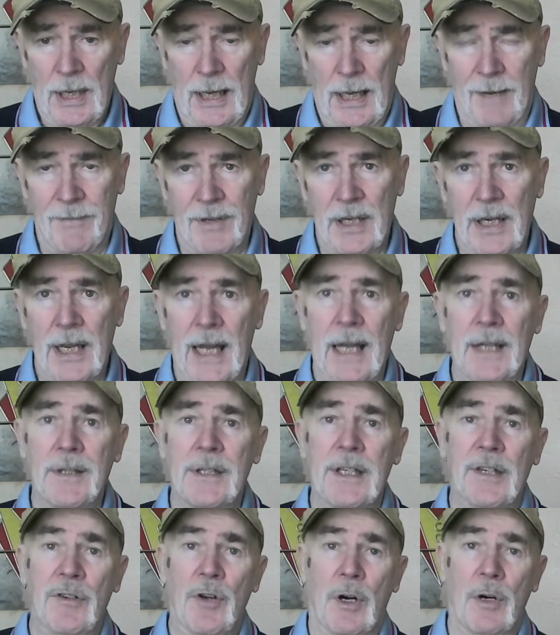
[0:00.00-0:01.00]
having
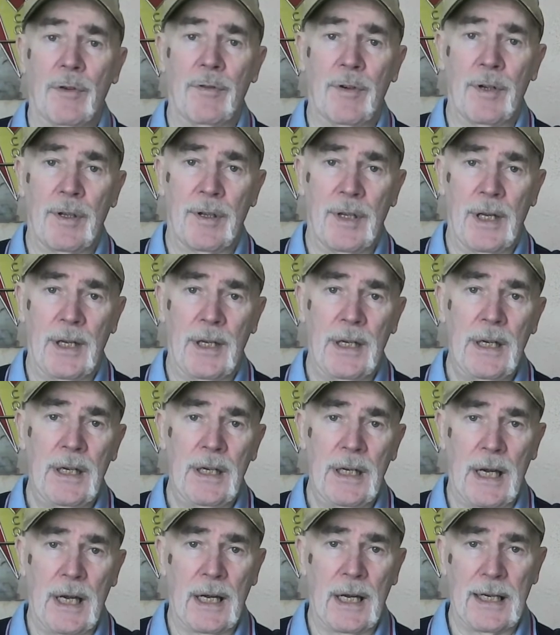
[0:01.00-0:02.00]
handed over the
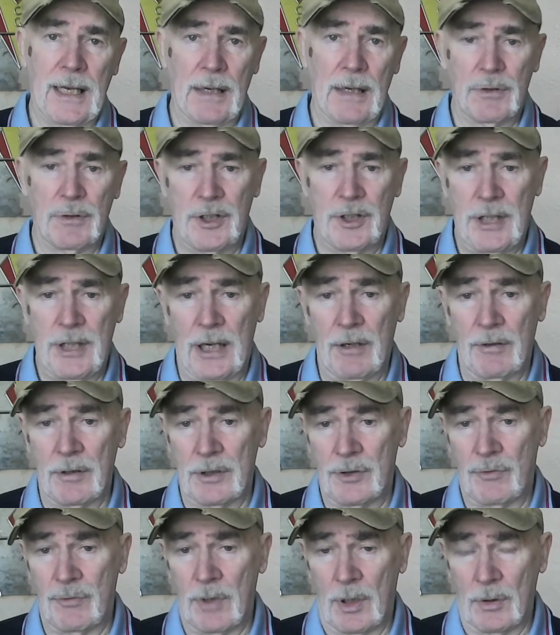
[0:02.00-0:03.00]

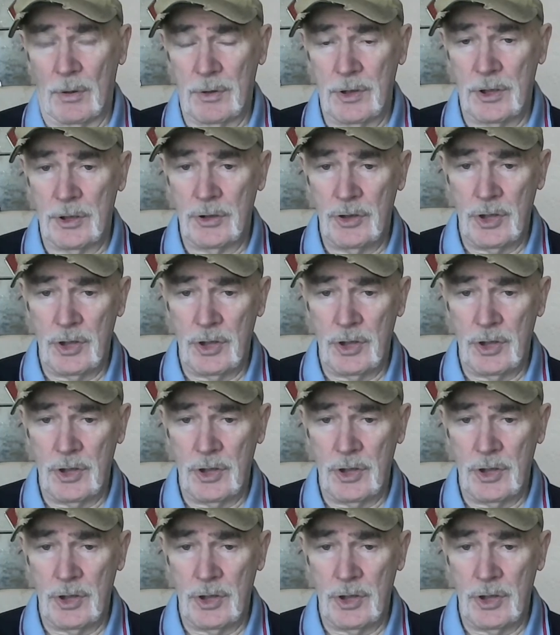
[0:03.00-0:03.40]
counter-terrorist role to